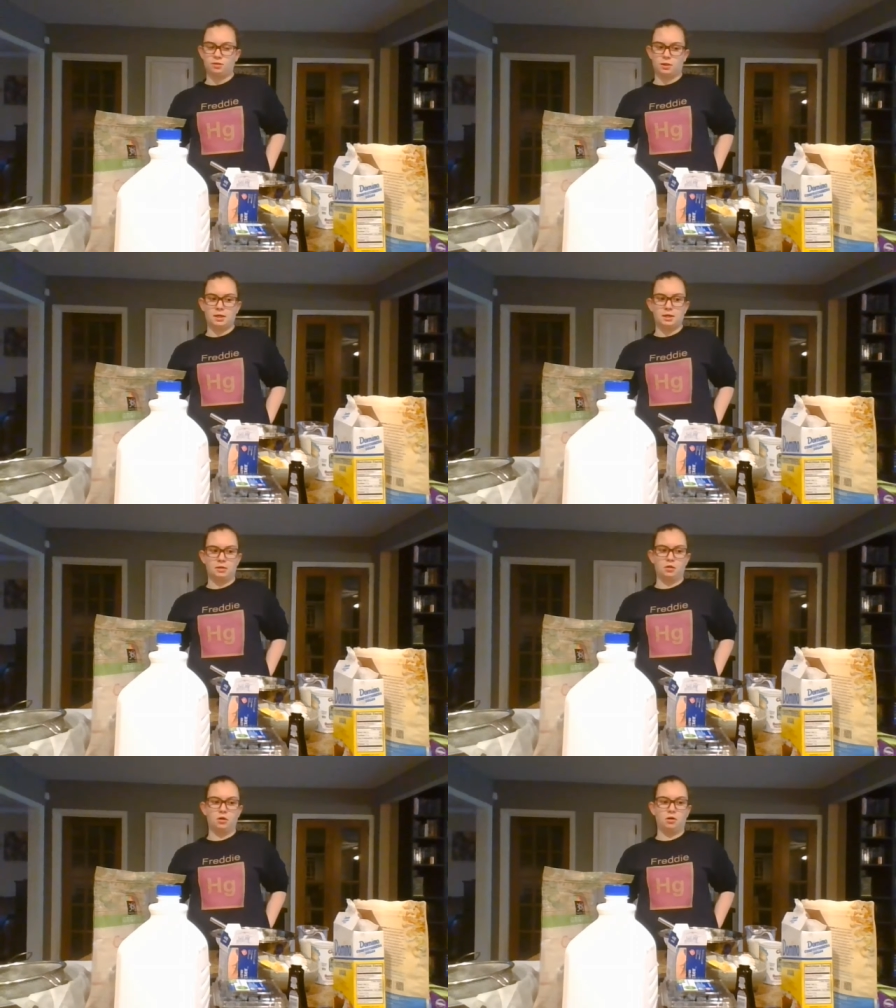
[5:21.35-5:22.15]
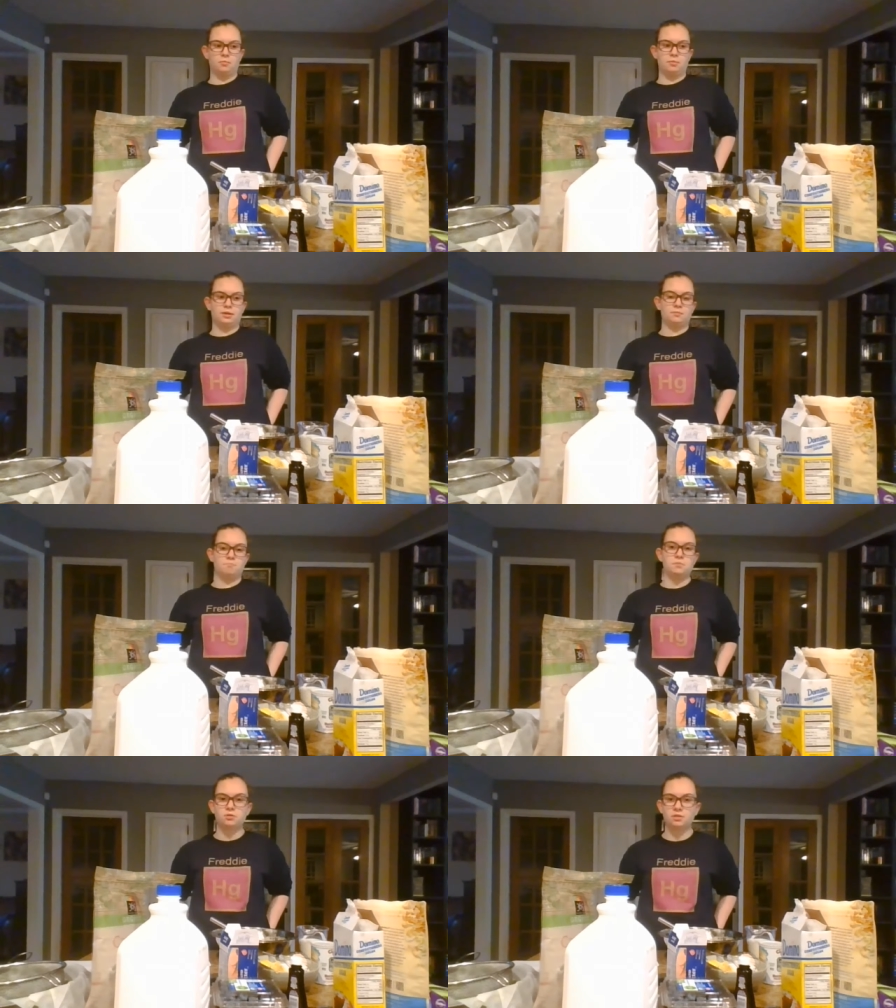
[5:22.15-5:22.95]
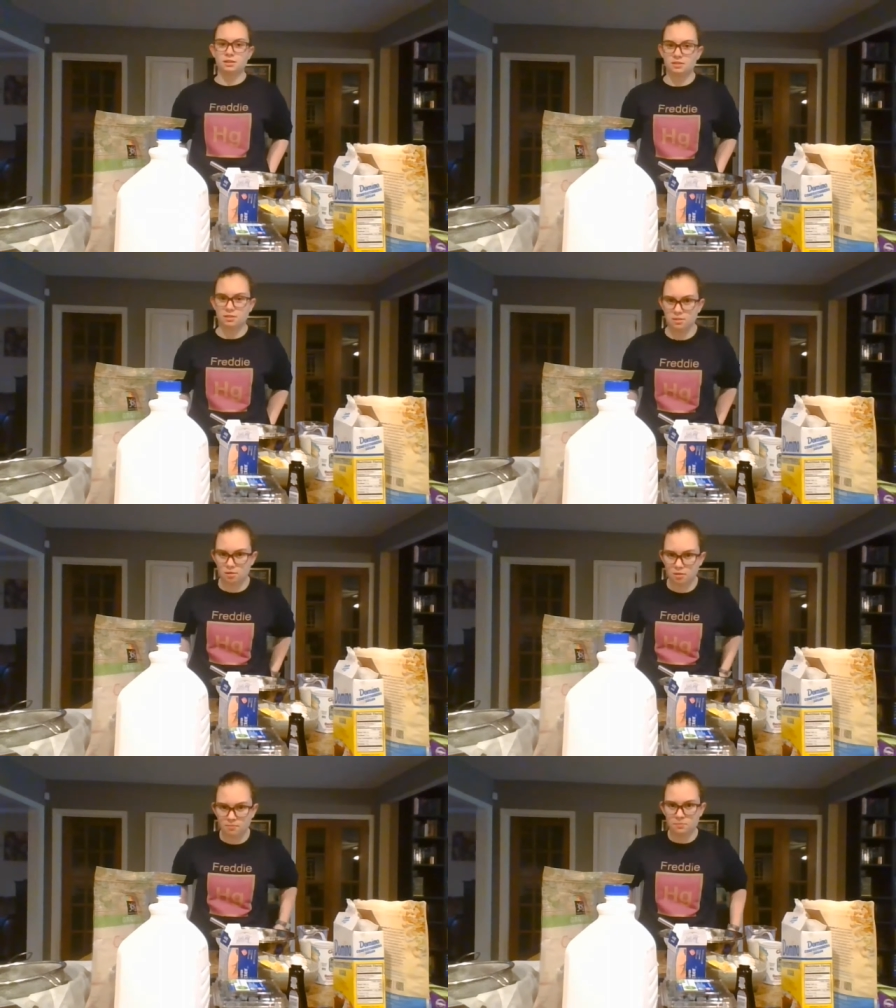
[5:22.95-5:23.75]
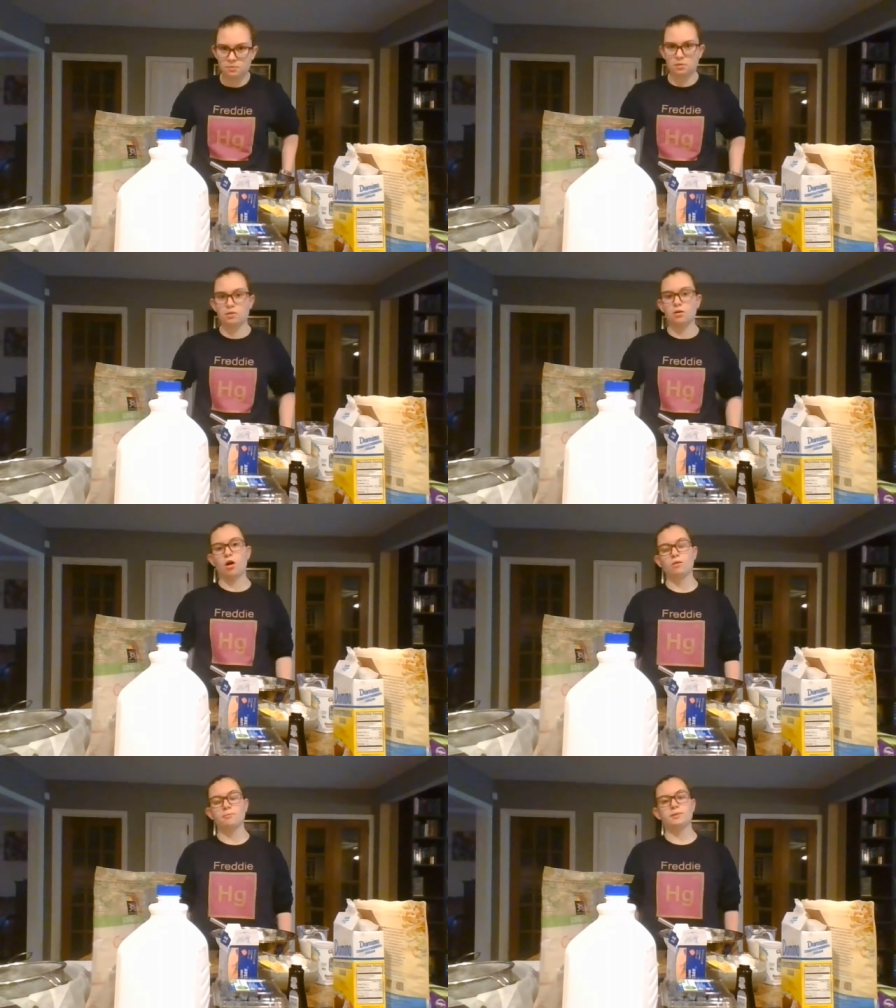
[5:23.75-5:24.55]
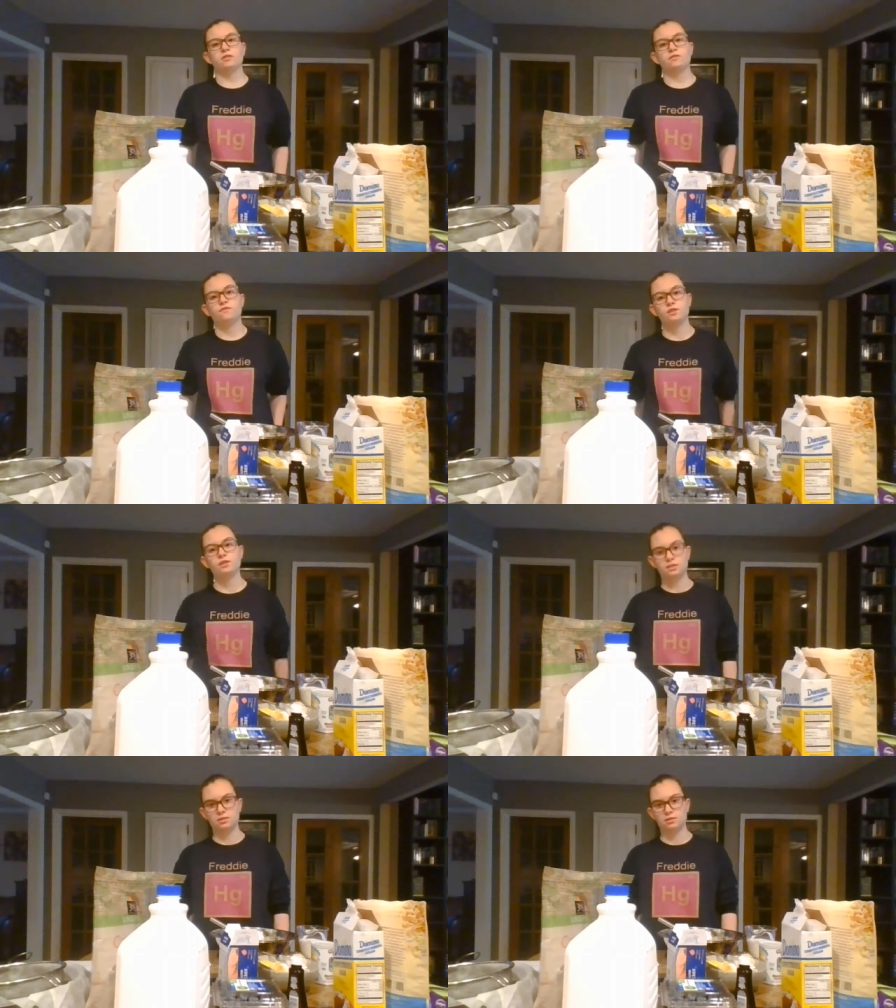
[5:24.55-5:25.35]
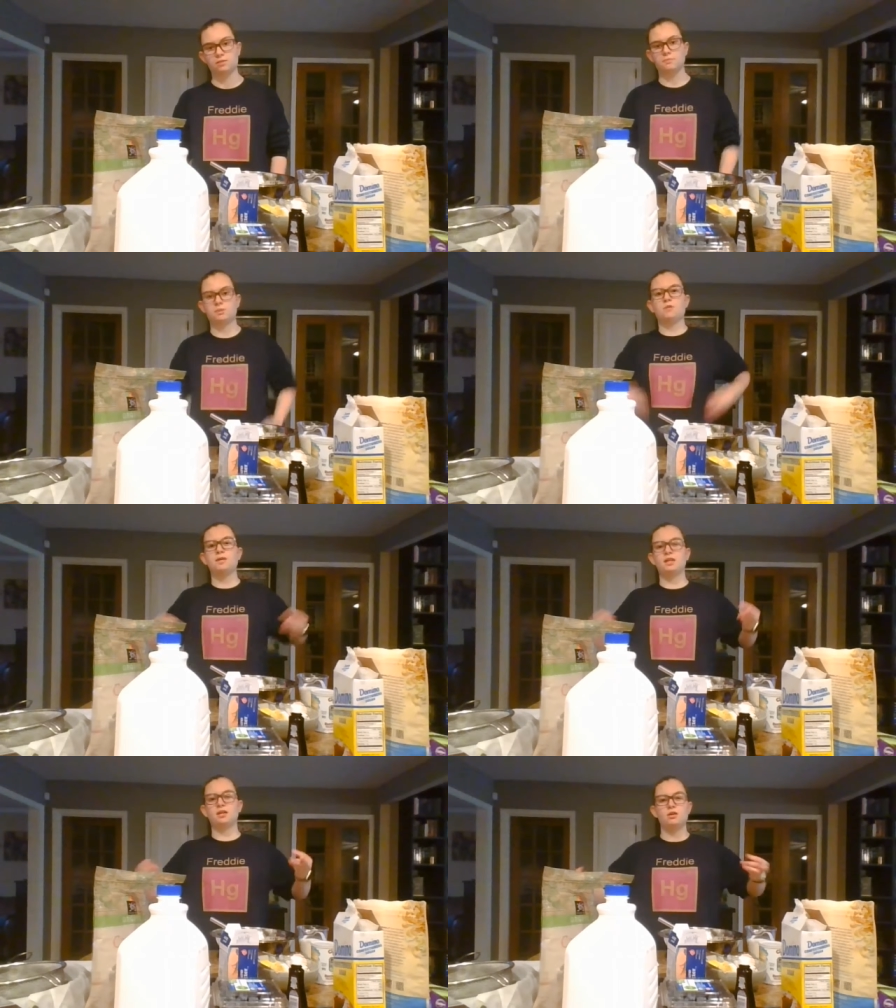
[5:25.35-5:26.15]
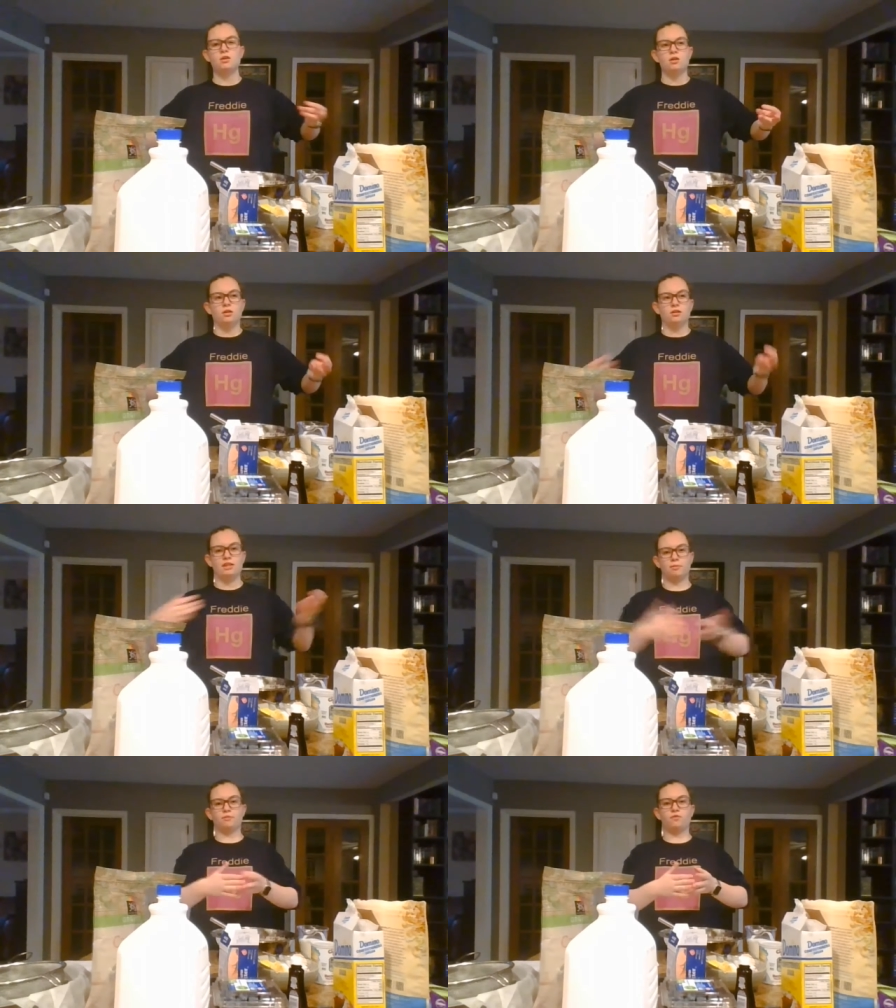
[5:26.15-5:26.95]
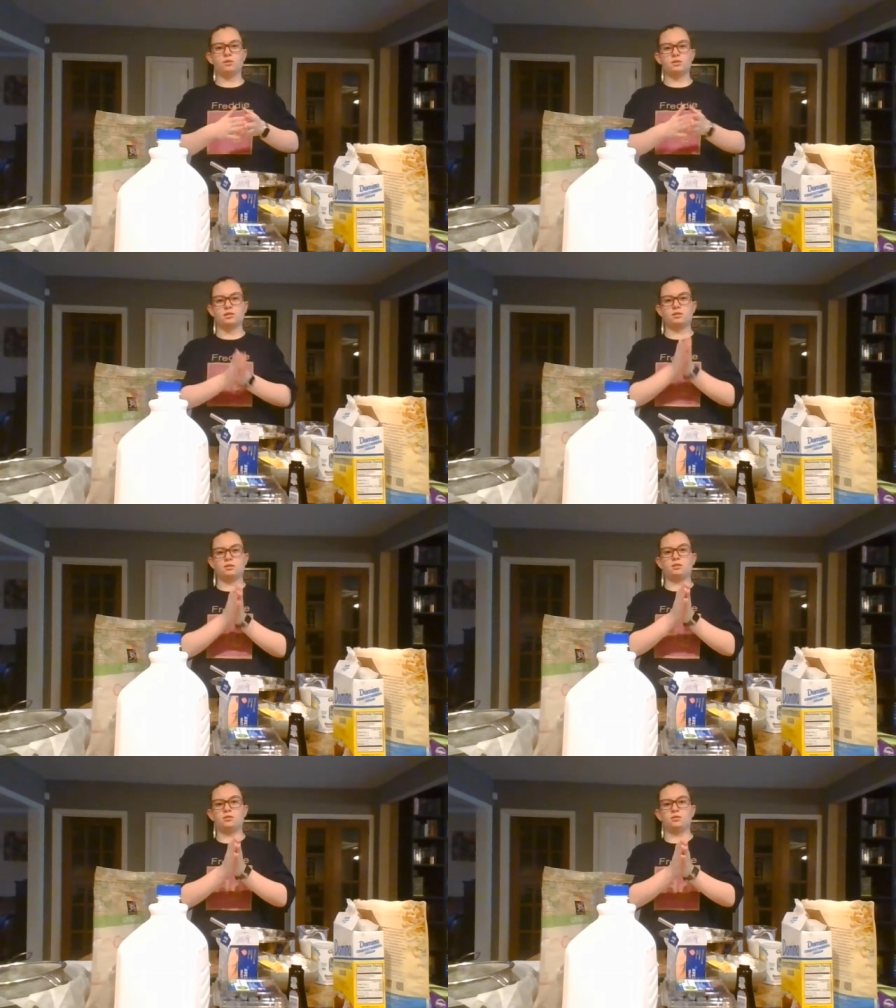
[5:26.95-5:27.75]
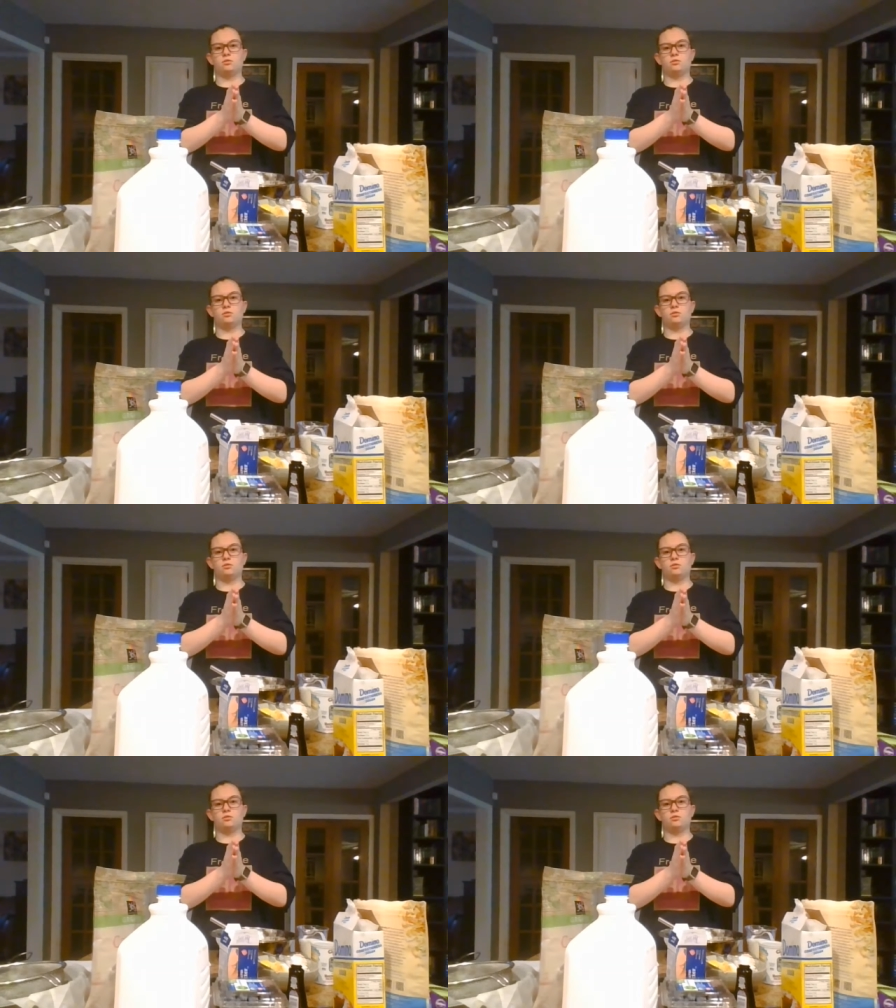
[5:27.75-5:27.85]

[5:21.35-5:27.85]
like automated milking systems and automated feeding systems to make labor forces